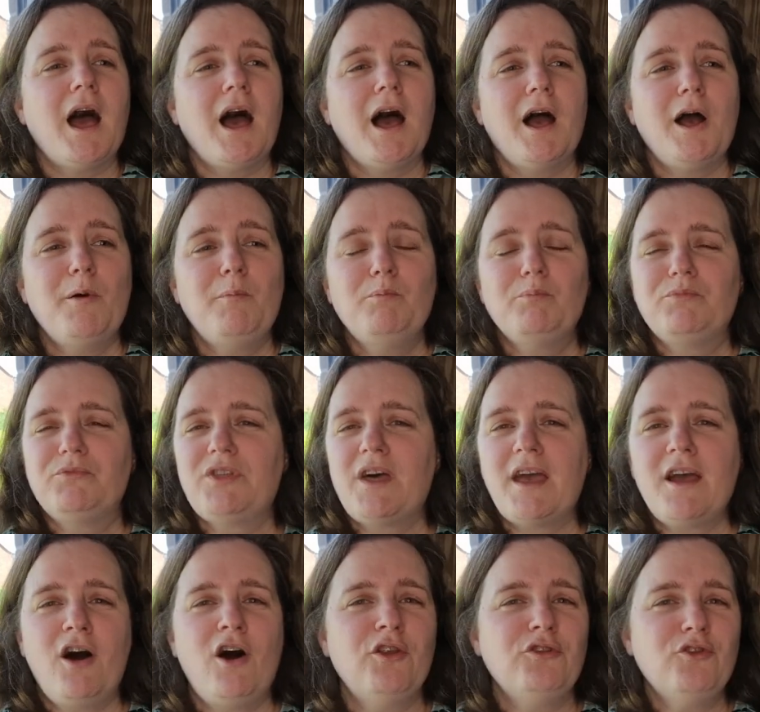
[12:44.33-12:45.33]
um,
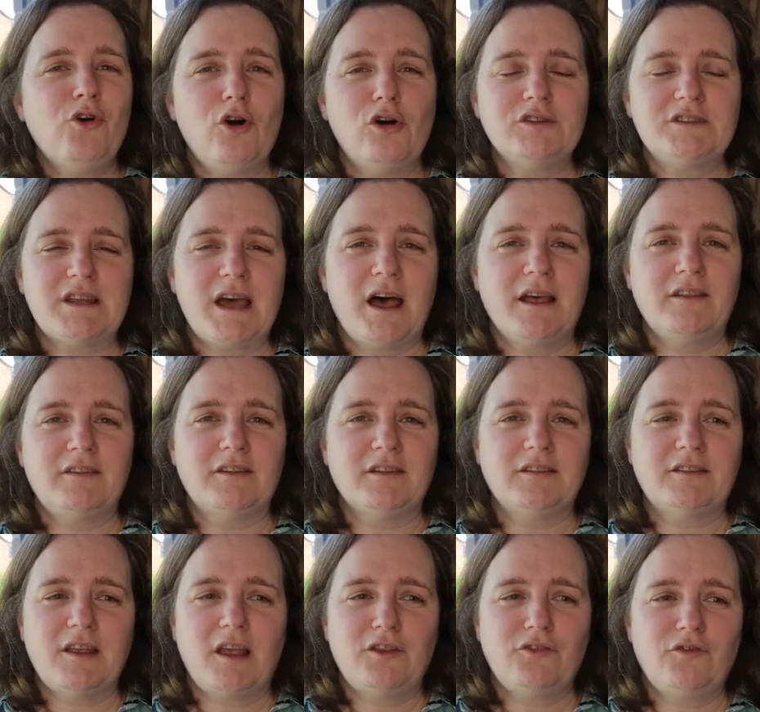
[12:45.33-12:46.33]
they are not as
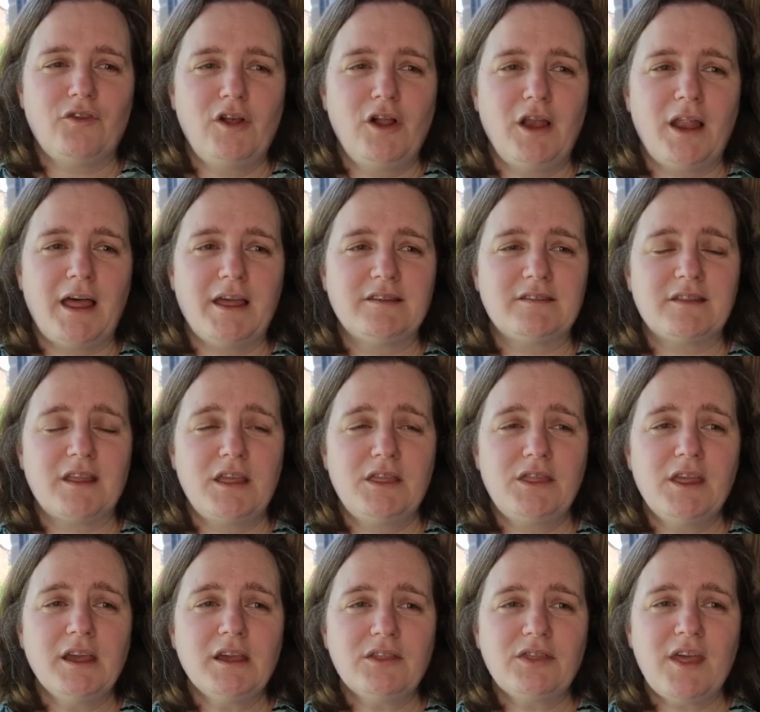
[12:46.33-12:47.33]
successful as they
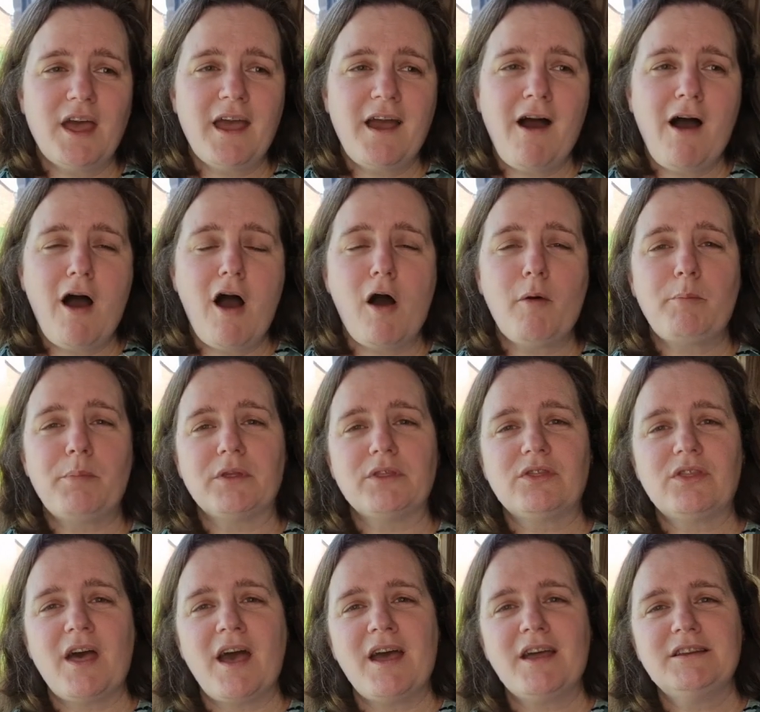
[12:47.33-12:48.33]
think they are,
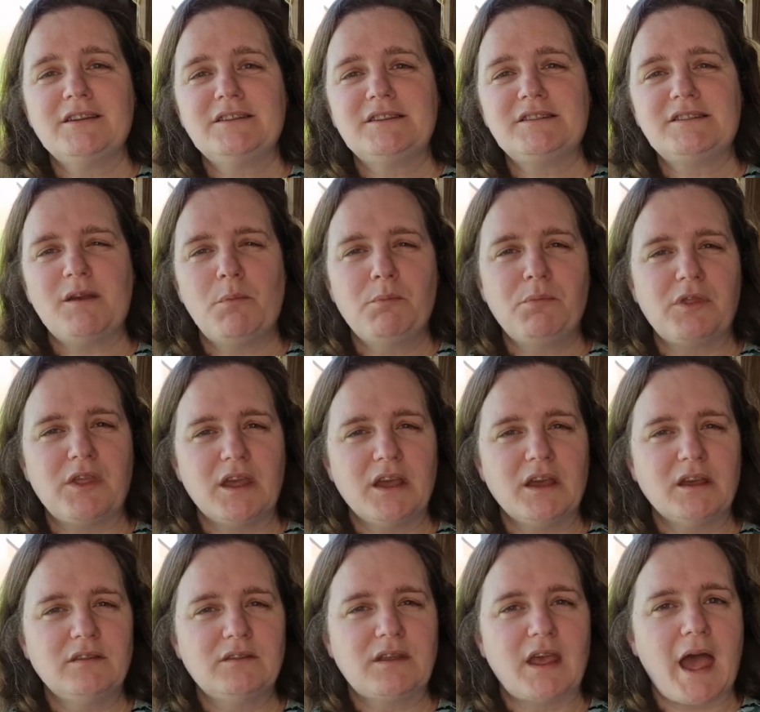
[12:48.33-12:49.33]
but then some
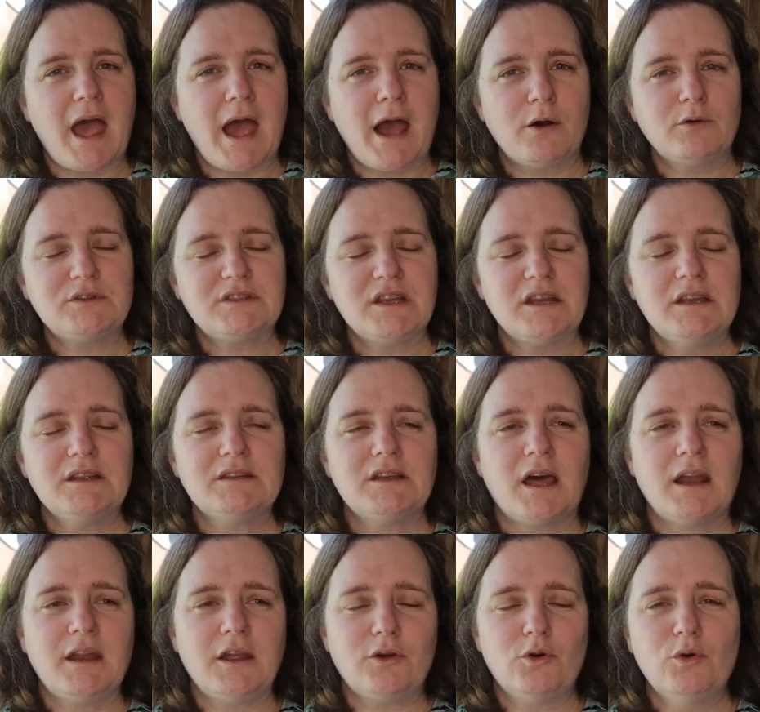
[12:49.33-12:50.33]
things get outed
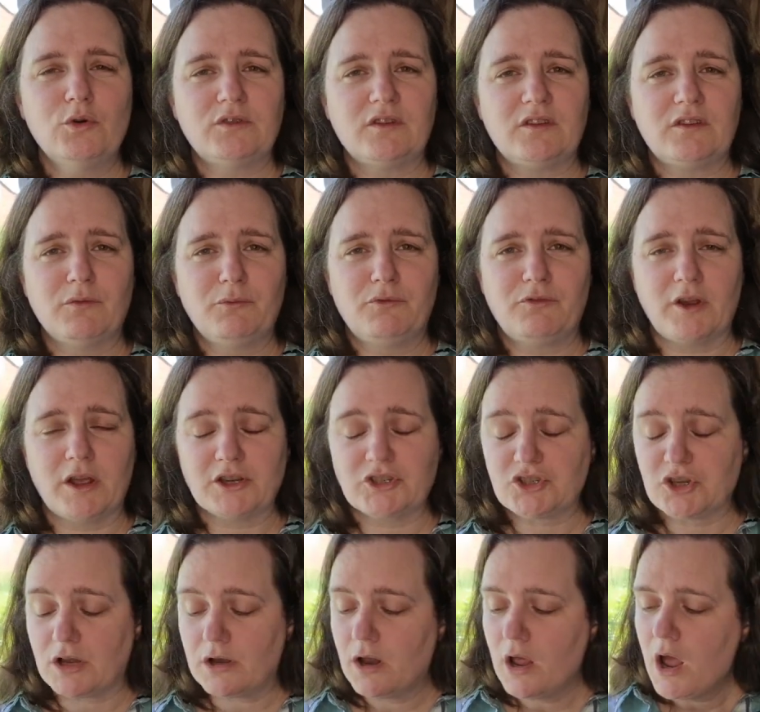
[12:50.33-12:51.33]
and it causes some
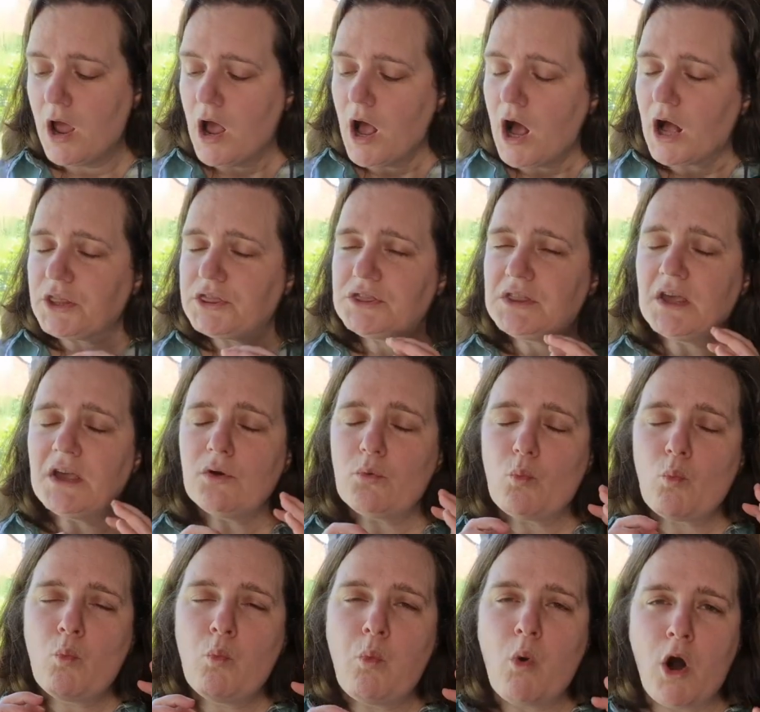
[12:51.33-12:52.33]
friction. I think
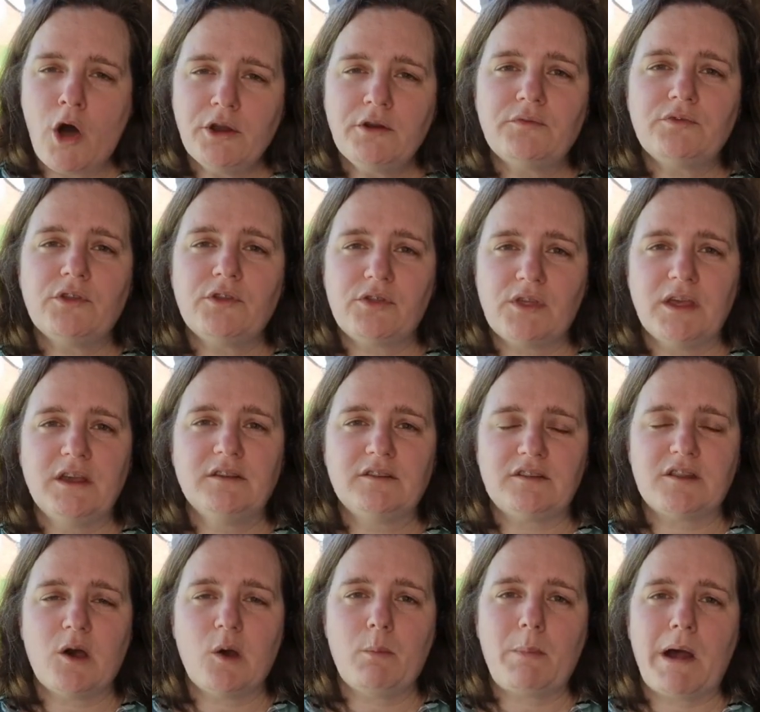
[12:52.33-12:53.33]
one of the
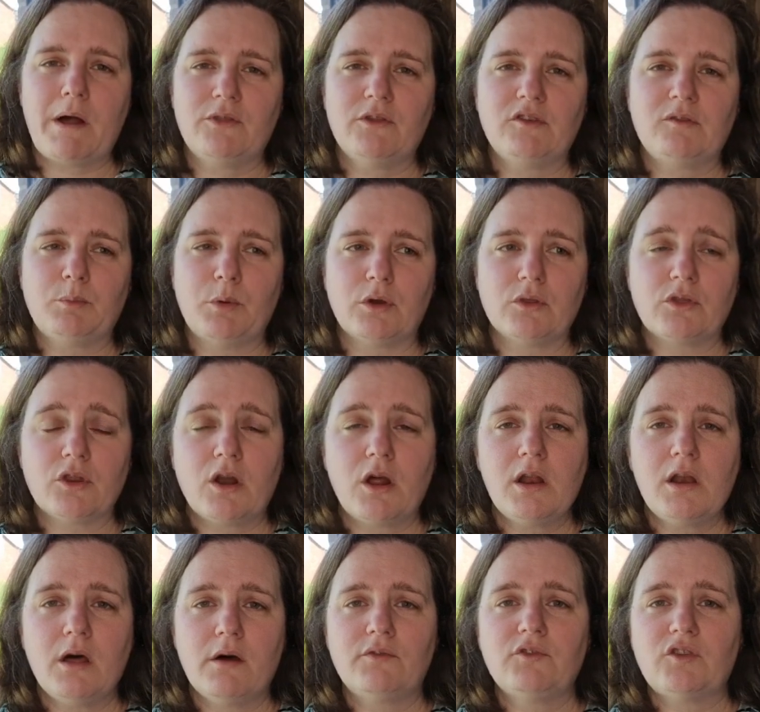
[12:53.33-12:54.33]
things, though, about this book that
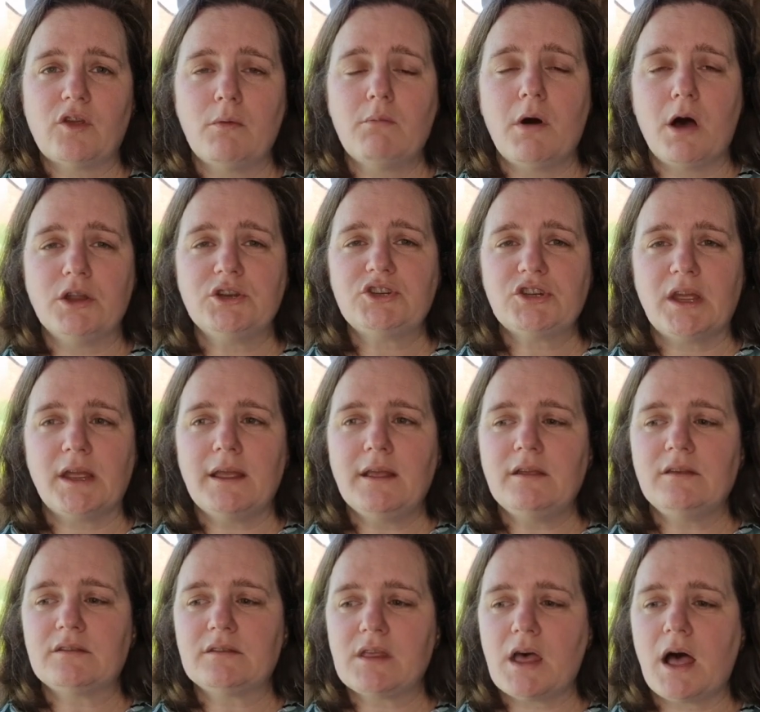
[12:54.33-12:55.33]
I love so much
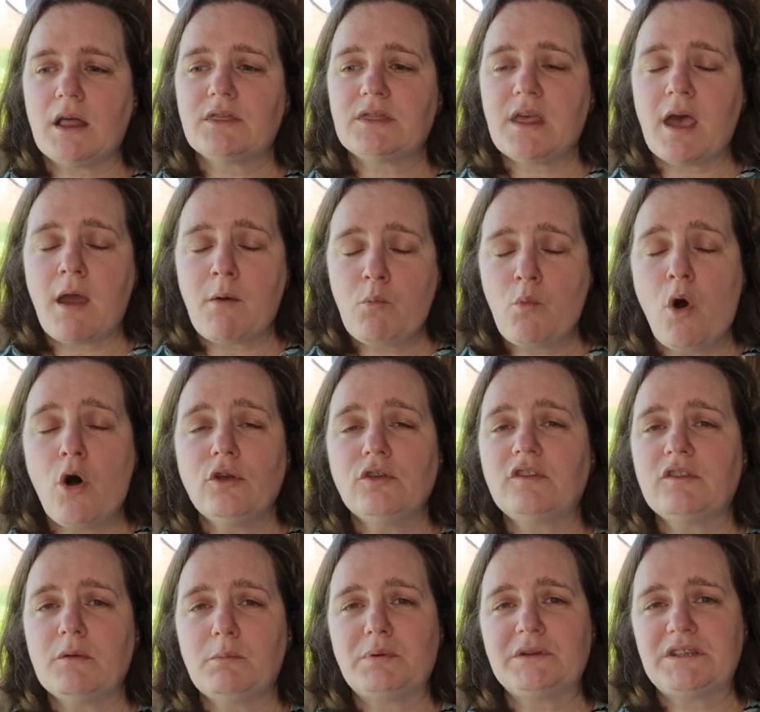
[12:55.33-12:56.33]
is that there
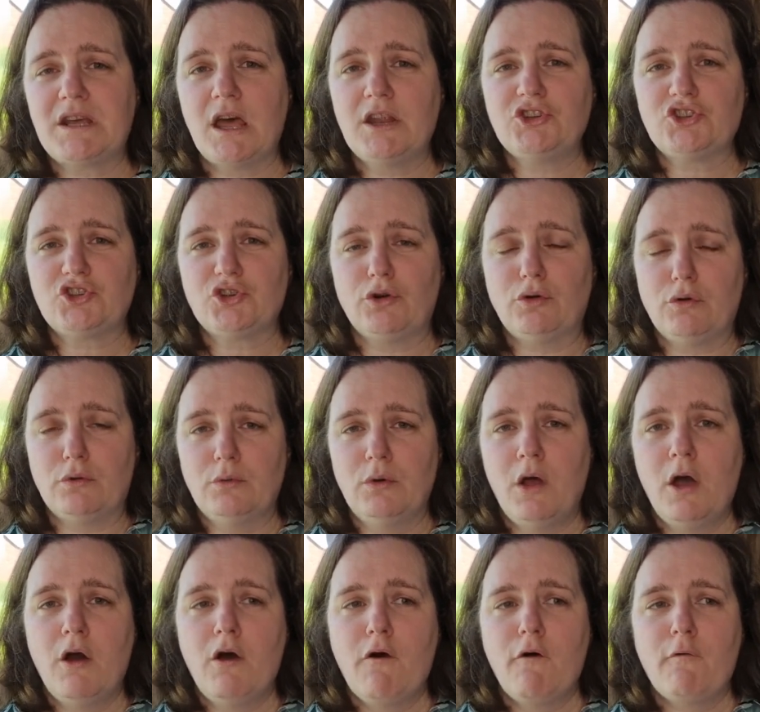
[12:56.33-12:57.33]
was the potential
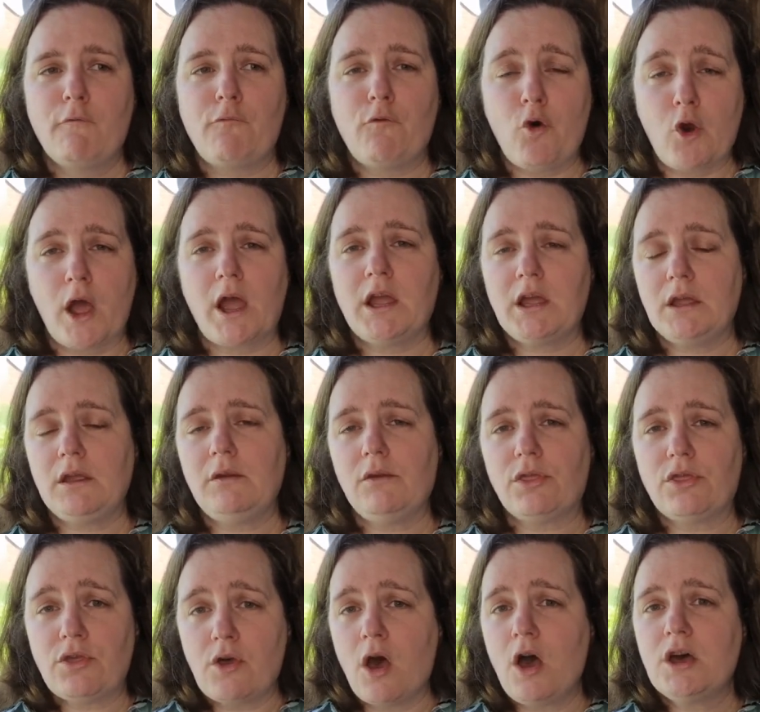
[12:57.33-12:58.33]
for a
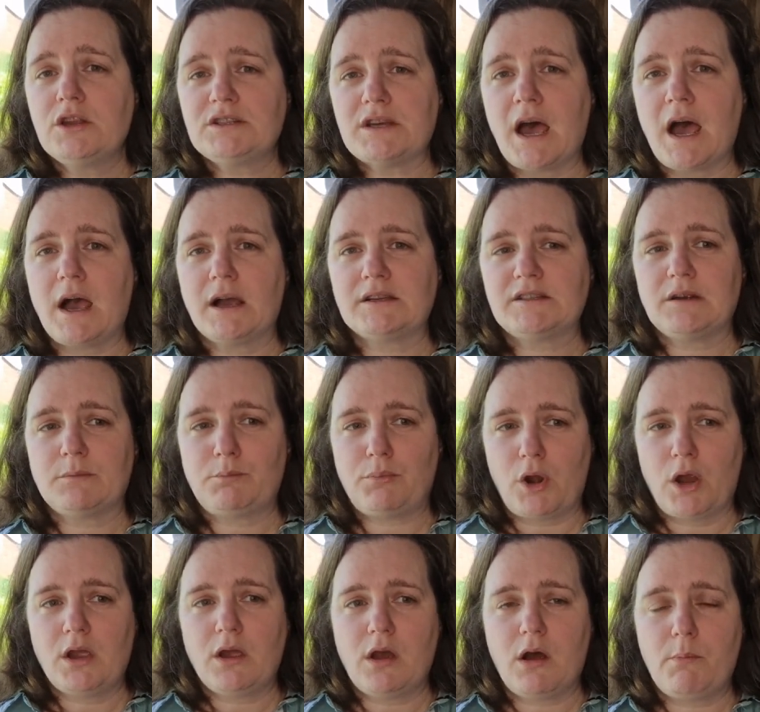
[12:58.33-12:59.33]
third act
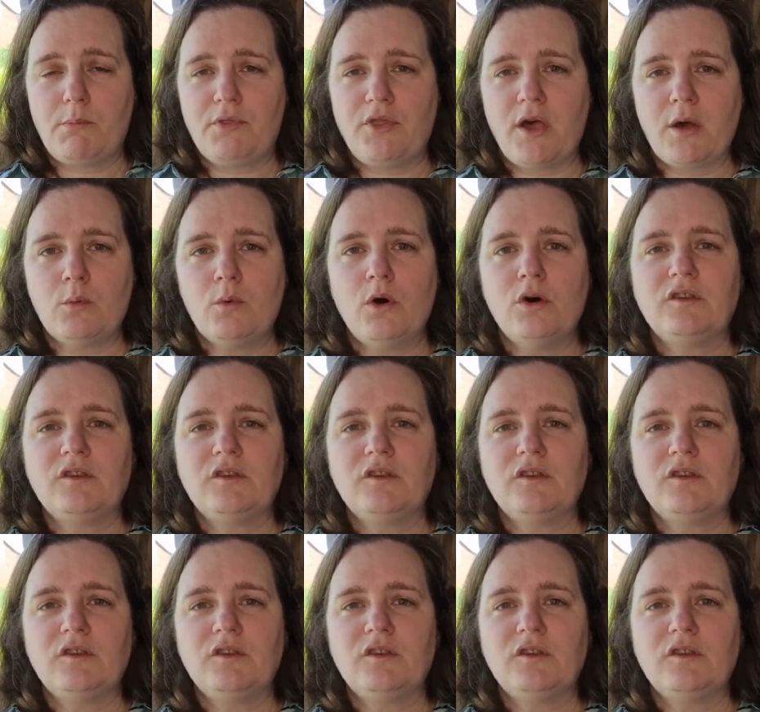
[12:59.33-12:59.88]
breakup. There